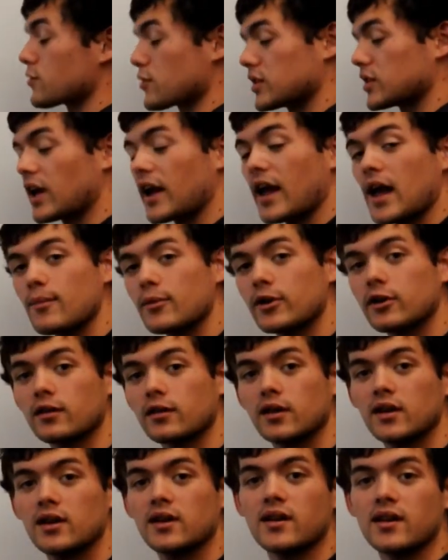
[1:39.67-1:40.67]
So the
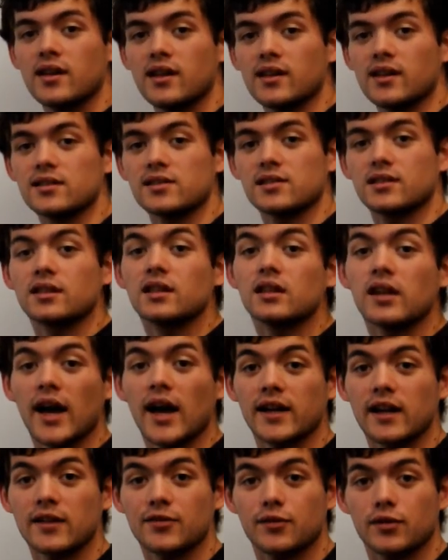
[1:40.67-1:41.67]
diameter is
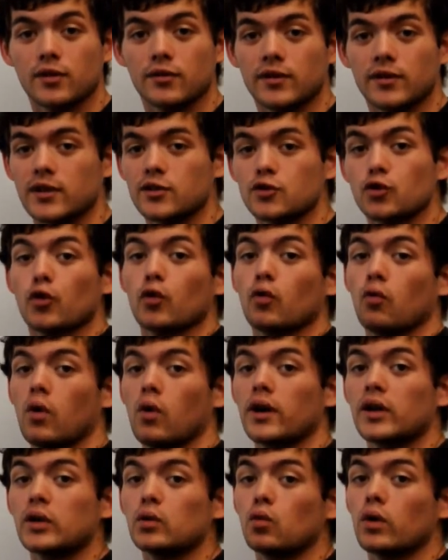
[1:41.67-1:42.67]
9/8 of an inch, or
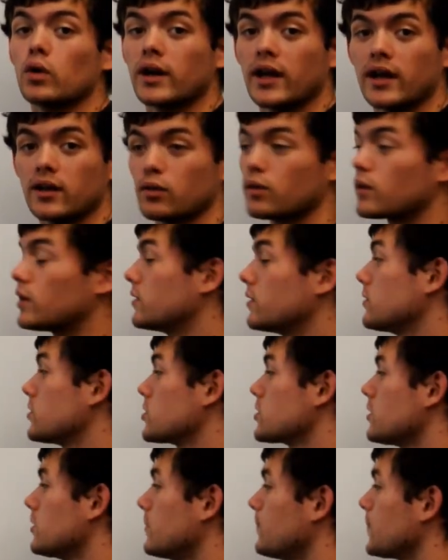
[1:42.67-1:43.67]
1 1/8 of an
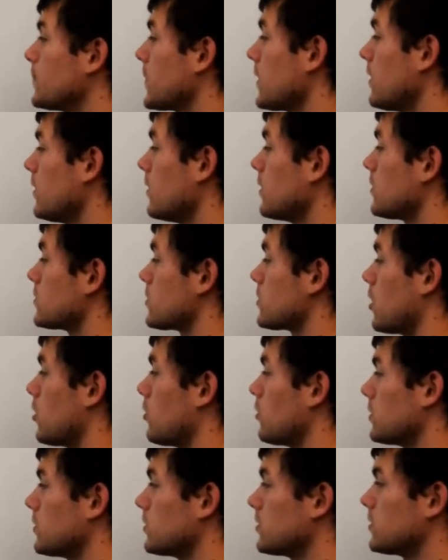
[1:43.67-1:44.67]
inch.
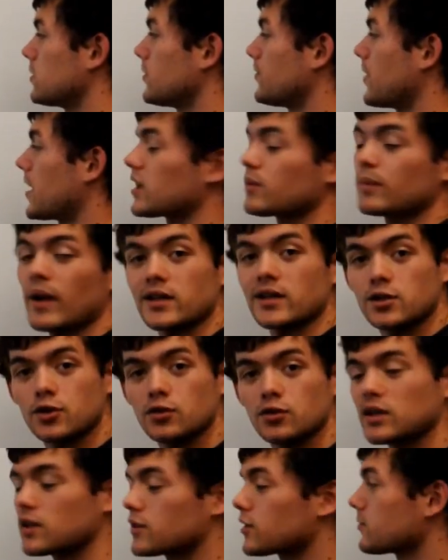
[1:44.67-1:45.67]
So dividing by
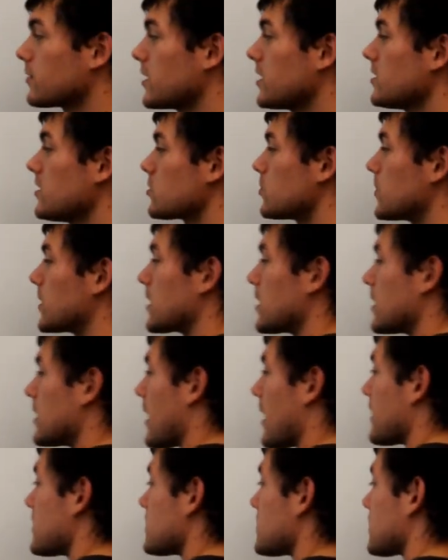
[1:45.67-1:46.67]
2 to get the radius, we get
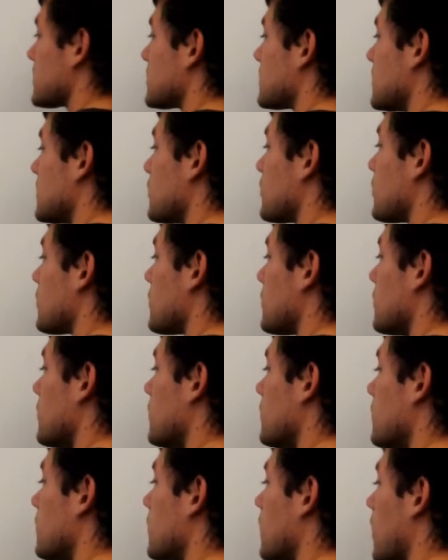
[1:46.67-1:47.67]
9/16
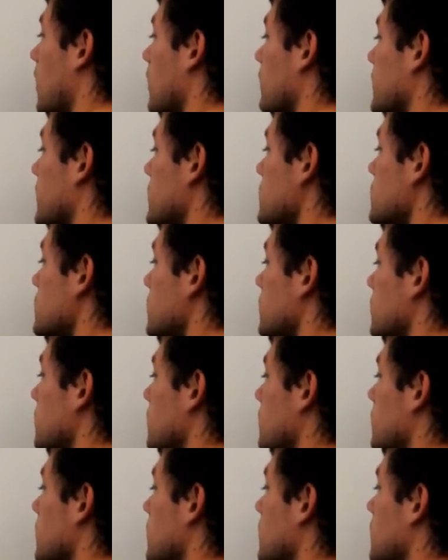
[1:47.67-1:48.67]
of an inch,
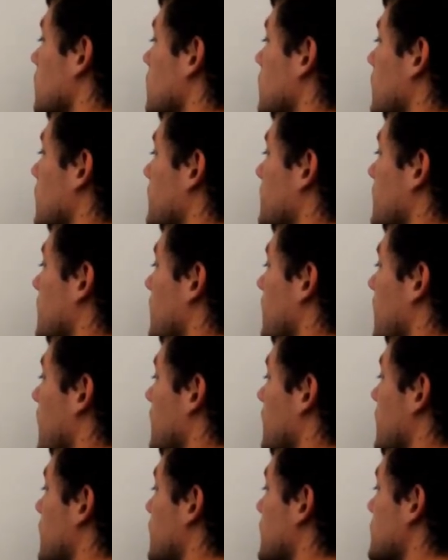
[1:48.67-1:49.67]

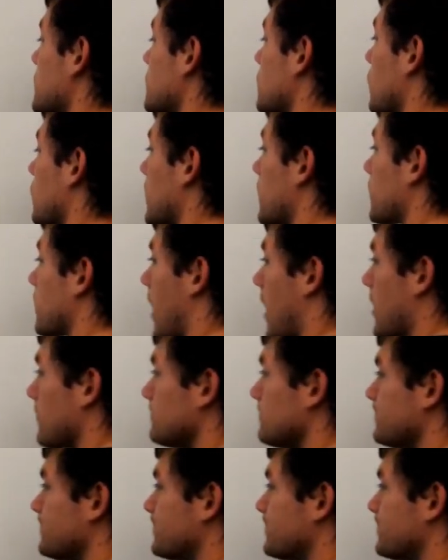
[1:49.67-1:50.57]
and then we square that.